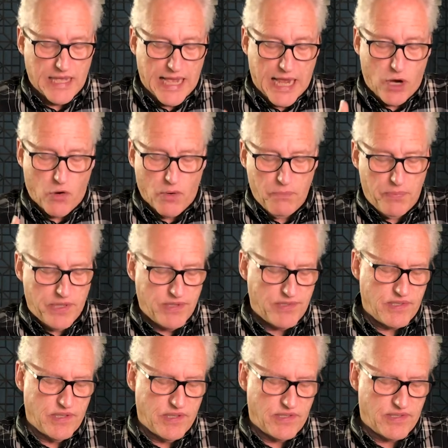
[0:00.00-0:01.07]
Our
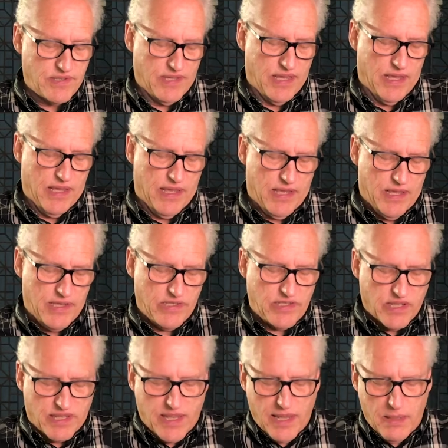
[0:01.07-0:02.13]
business is
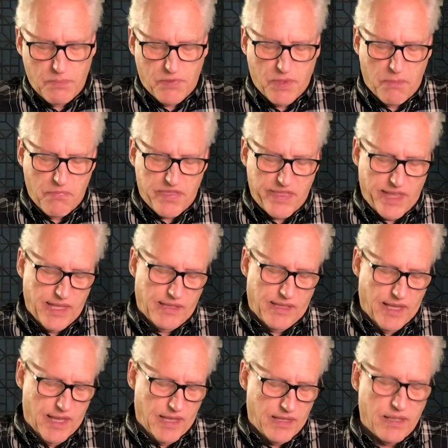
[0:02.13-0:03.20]
to keep them
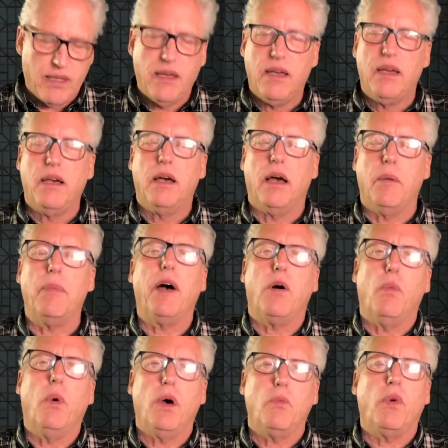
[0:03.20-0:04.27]
thinking
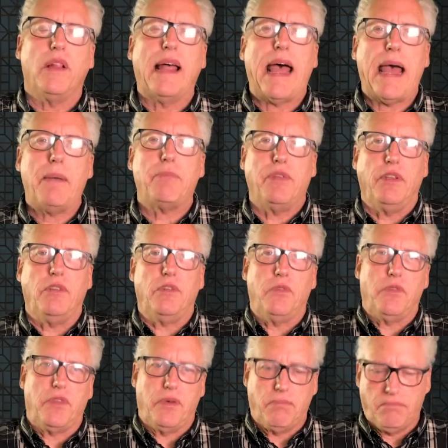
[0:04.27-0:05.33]
about what will happen
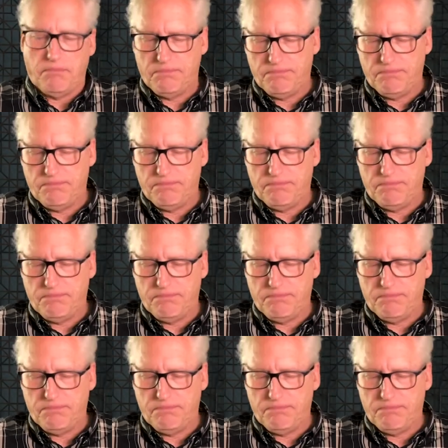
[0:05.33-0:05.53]
to them.